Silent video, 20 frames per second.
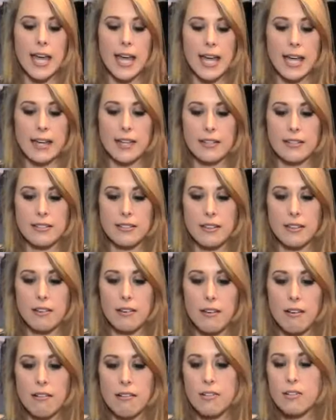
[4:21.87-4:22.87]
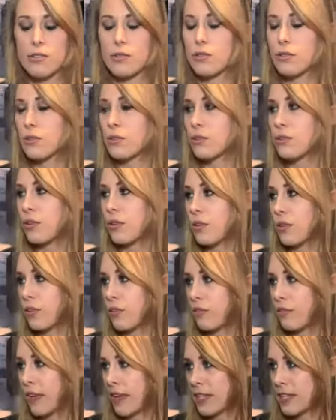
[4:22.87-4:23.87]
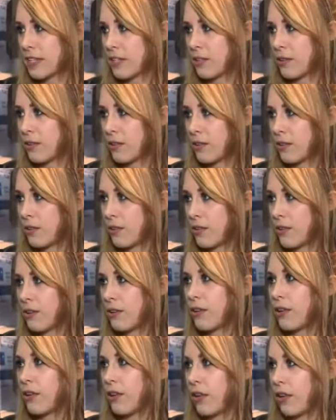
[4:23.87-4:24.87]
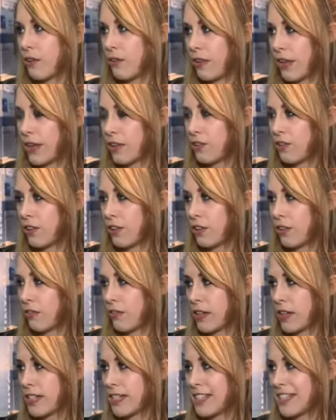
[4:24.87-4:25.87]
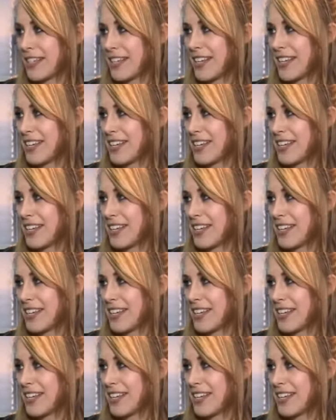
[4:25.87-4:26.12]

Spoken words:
and also the vertical version of it